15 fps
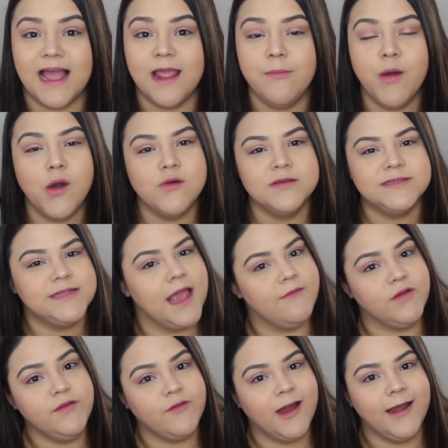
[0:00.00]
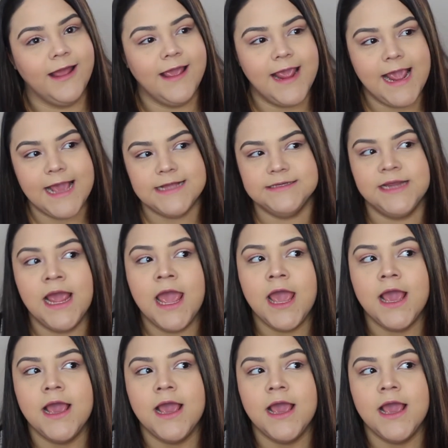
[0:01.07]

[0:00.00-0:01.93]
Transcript: I post every Friday and